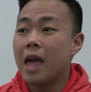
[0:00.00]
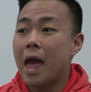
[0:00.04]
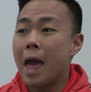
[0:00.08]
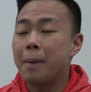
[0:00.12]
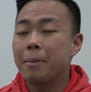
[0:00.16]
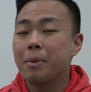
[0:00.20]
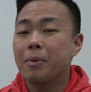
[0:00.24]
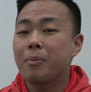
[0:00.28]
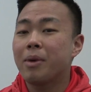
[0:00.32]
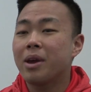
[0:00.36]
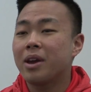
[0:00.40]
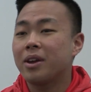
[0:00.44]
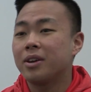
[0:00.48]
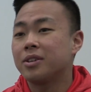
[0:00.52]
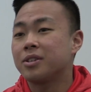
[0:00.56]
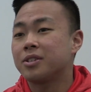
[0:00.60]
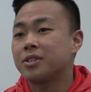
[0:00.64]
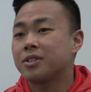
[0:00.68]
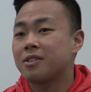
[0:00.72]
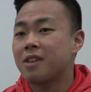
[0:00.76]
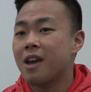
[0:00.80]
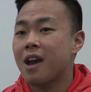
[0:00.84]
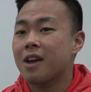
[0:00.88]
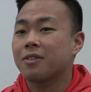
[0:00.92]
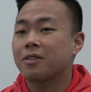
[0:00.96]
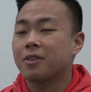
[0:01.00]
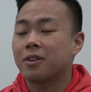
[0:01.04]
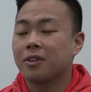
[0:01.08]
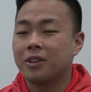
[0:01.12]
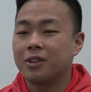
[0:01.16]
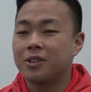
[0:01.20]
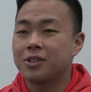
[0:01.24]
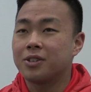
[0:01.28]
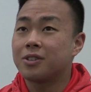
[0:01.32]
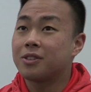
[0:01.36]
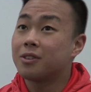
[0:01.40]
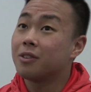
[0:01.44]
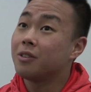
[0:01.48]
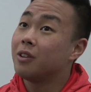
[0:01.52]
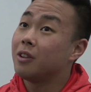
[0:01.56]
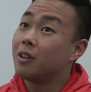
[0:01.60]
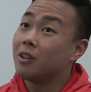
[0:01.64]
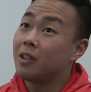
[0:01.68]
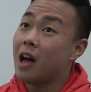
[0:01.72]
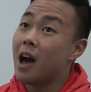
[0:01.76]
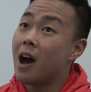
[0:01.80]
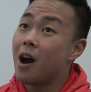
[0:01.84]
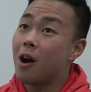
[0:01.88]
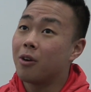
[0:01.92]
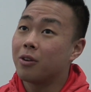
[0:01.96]
MMA is technically still
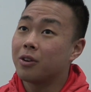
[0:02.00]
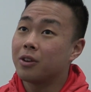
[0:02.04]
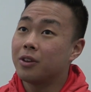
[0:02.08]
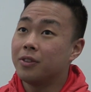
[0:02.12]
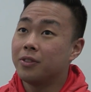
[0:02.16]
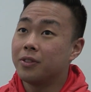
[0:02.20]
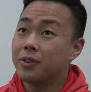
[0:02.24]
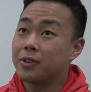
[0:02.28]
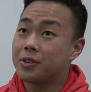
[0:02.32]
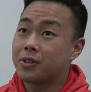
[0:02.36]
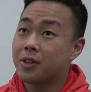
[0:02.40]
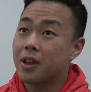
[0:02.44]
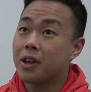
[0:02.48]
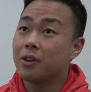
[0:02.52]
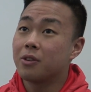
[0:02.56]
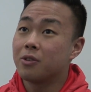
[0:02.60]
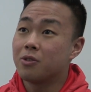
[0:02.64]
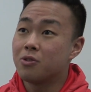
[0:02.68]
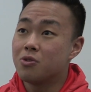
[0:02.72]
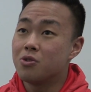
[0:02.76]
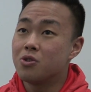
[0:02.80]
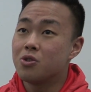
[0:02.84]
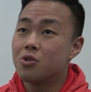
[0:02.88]
allowed in the state of New